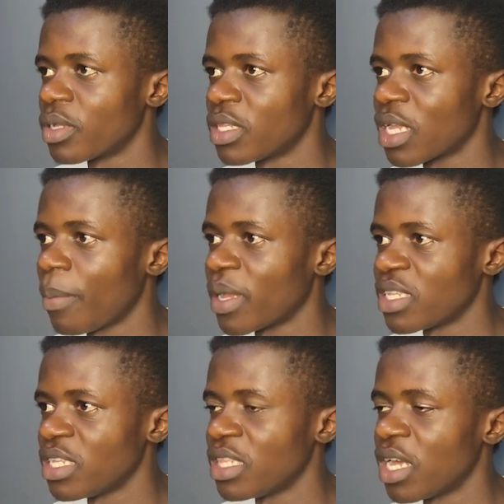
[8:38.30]
Start
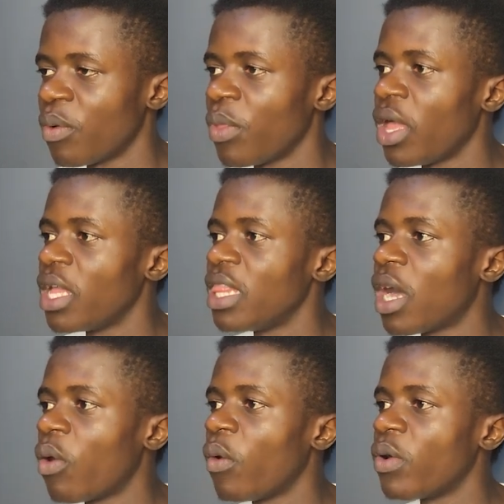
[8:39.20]
passing it down.
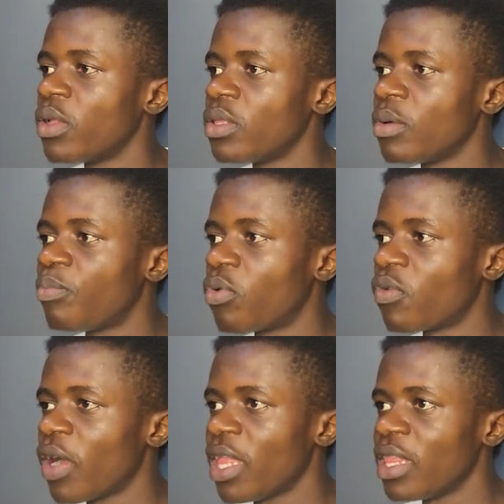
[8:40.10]
Now
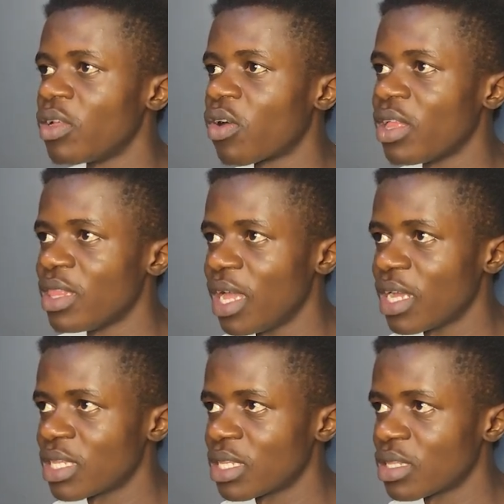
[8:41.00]
the
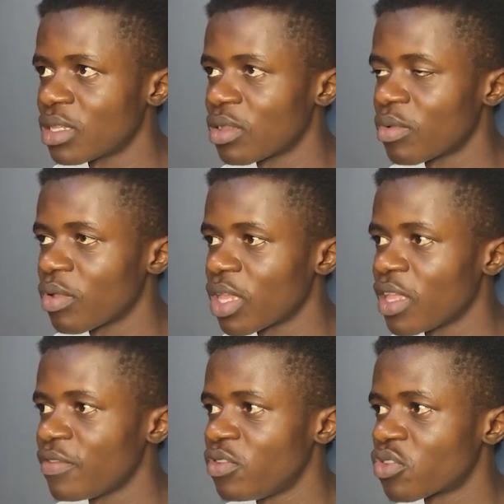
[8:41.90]
context
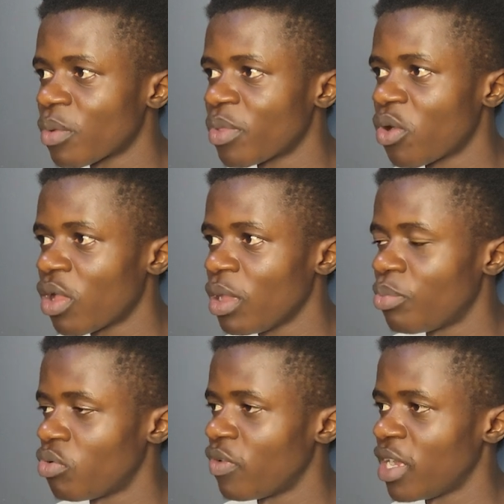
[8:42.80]
gives you something called a
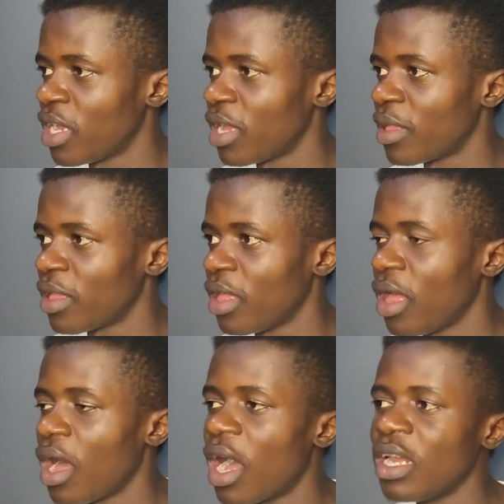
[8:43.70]
provider,
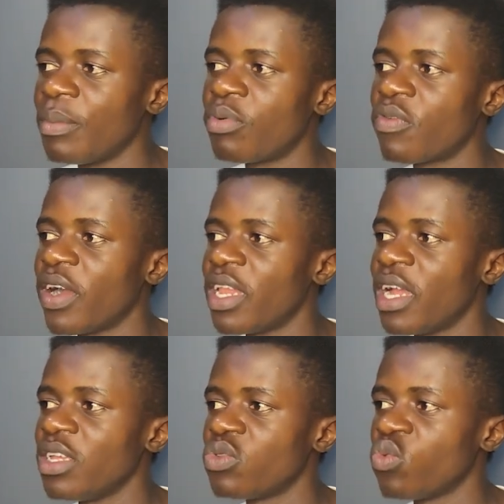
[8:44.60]
and the provider
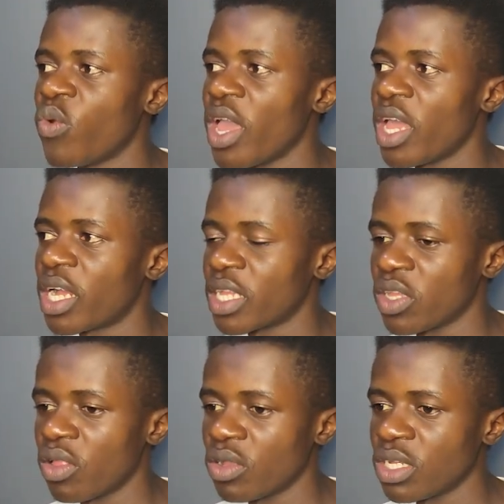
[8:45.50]
is where
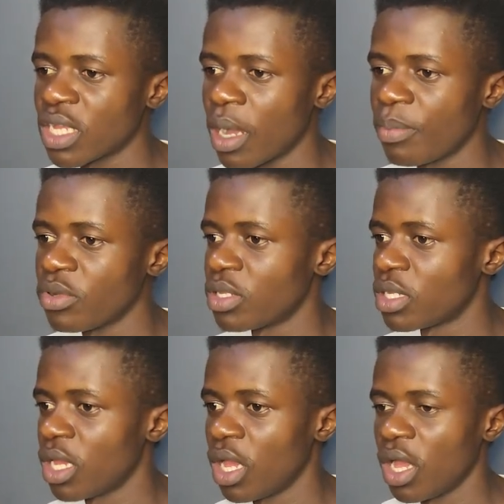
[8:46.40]
your logic happens.
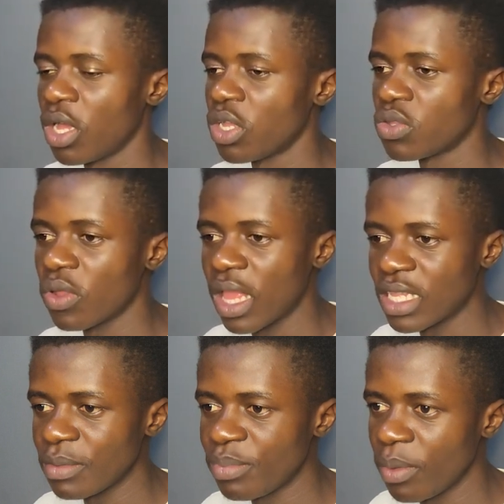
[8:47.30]
So let's
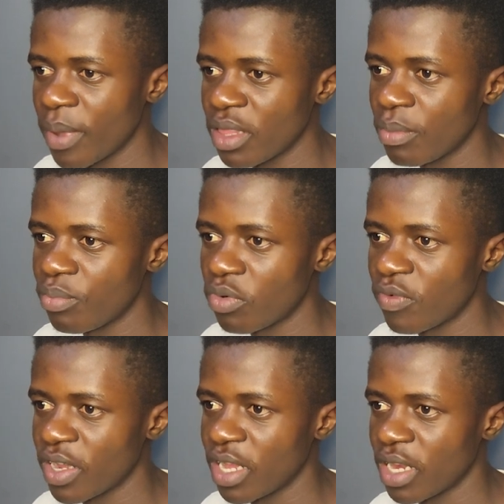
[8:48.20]
implement the
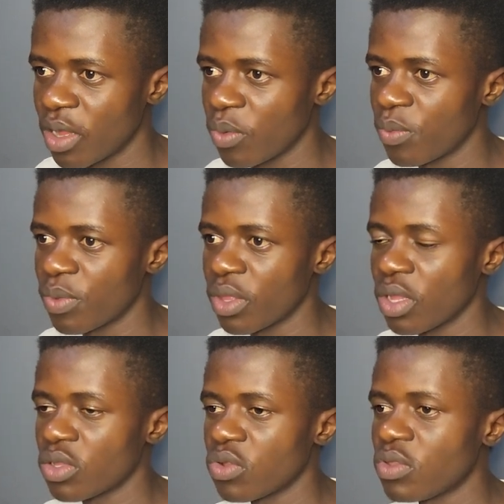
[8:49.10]
provider now.
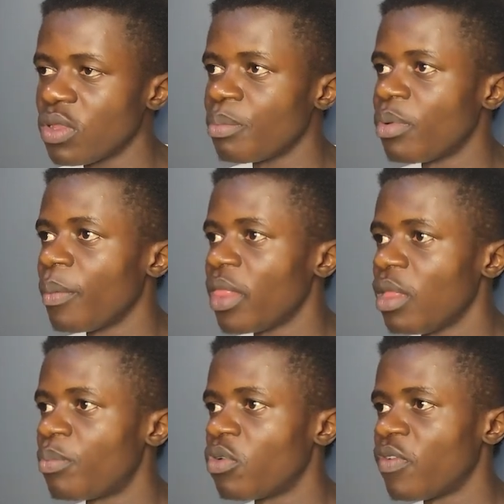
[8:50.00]
So to implement
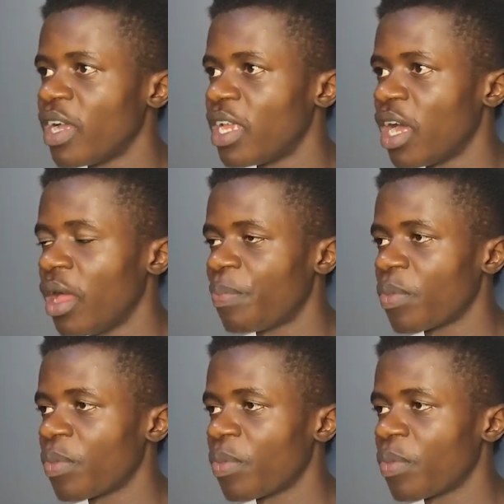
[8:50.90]
the provider,